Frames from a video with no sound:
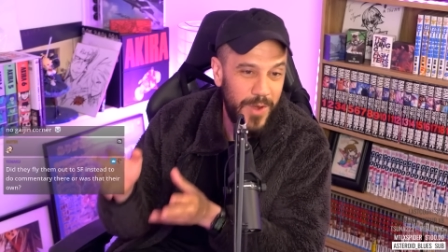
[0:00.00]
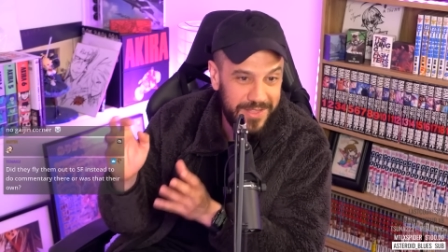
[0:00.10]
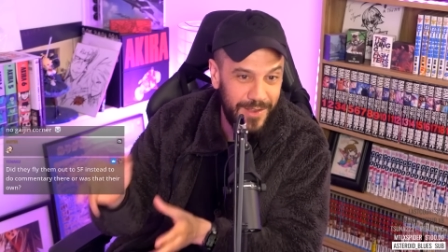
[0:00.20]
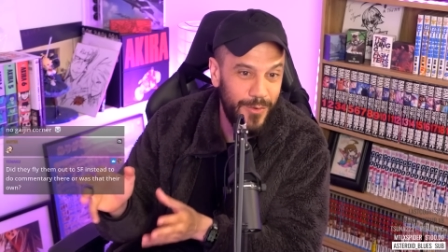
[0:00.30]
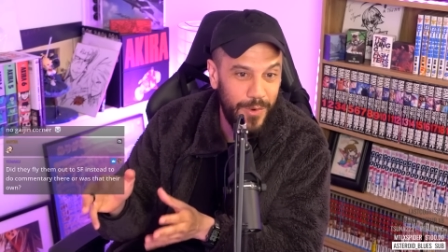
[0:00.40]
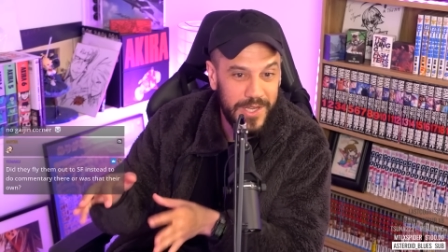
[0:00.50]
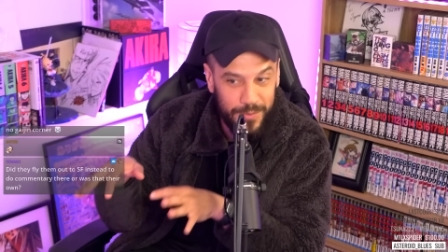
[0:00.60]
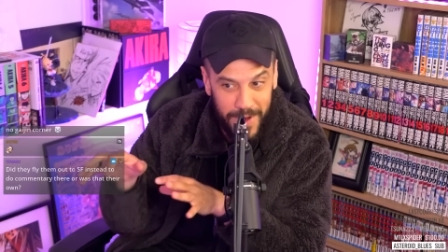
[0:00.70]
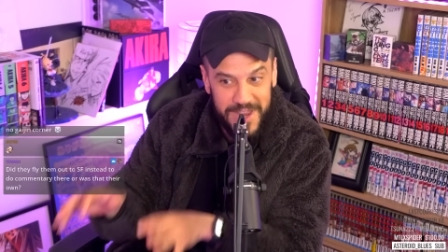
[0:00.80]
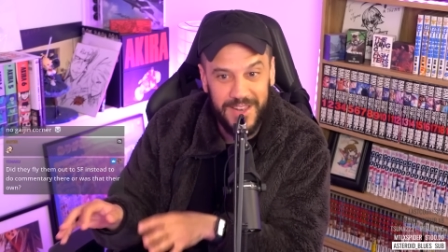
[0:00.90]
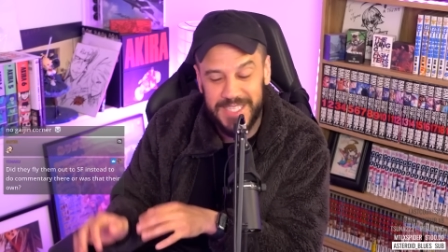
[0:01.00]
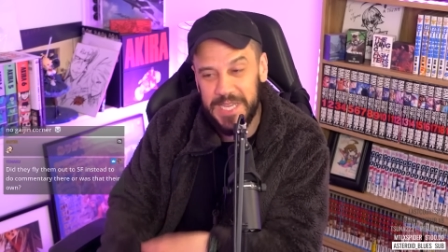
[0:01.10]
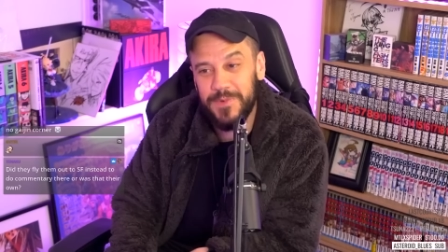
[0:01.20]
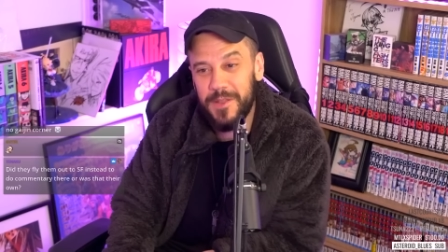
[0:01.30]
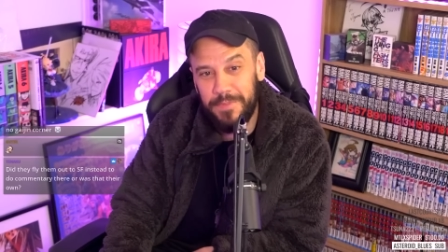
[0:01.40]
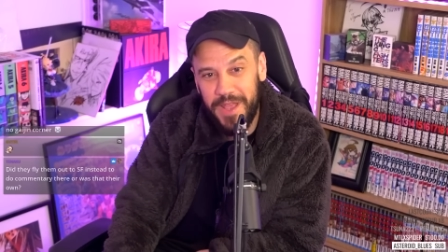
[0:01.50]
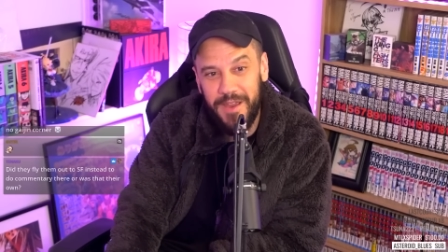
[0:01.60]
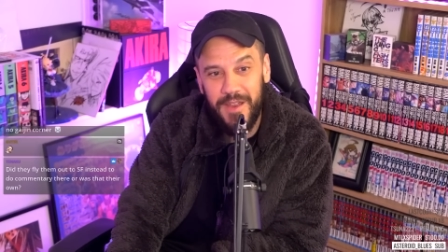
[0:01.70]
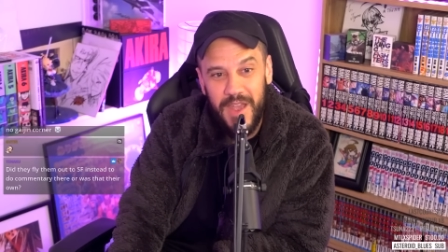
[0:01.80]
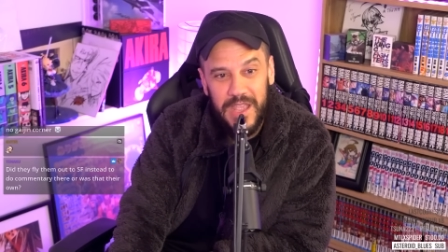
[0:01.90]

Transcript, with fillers: with the noise, right in the seat with the player,